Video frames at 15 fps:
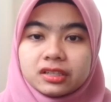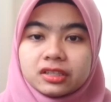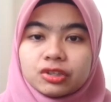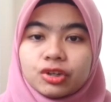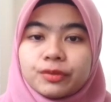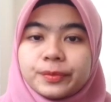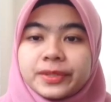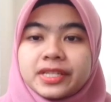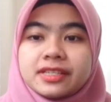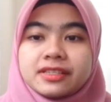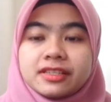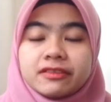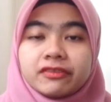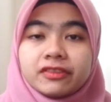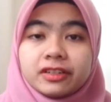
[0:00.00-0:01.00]
a
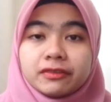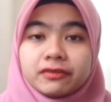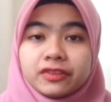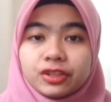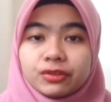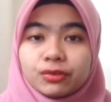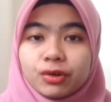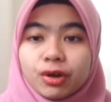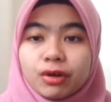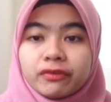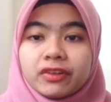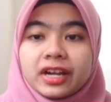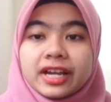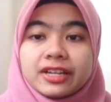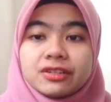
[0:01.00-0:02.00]
comprehensive review of
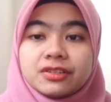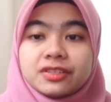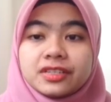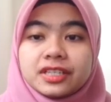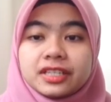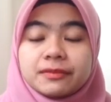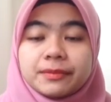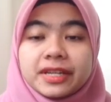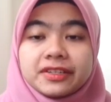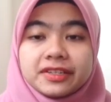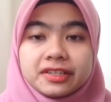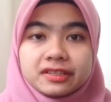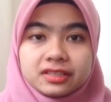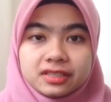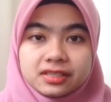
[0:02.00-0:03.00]
hydrogel
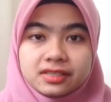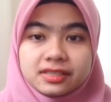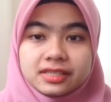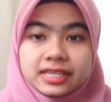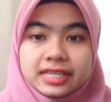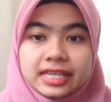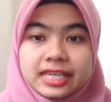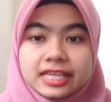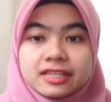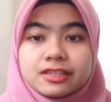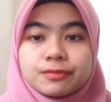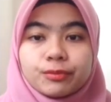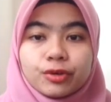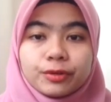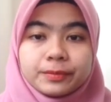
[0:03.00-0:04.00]
materials, its
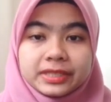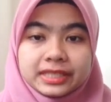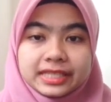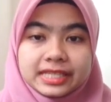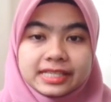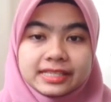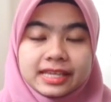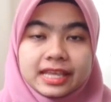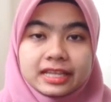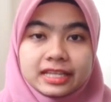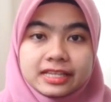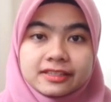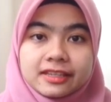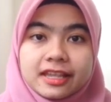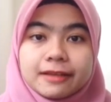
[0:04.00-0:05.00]
properties, and
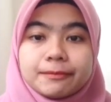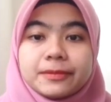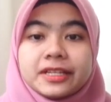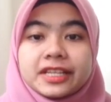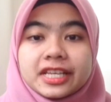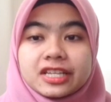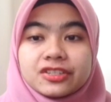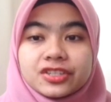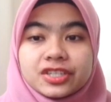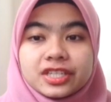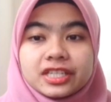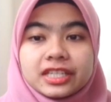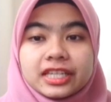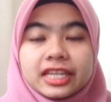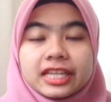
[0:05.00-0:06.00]
its
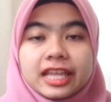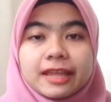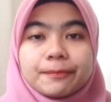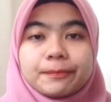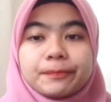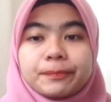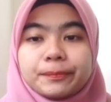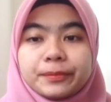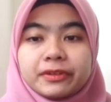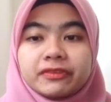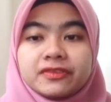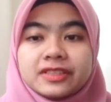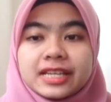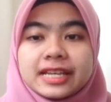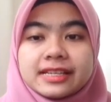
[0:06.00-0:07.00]
application in
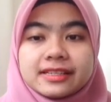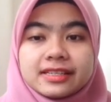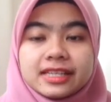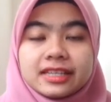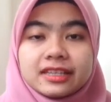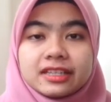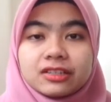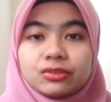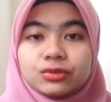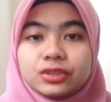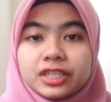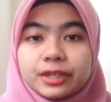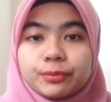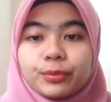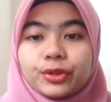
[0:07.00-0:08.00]
emphasizing the
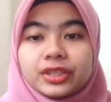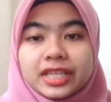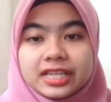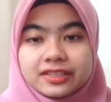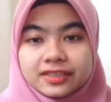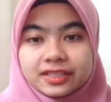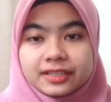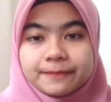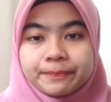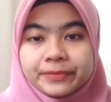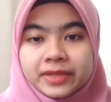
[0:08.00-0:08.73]
cooling potential.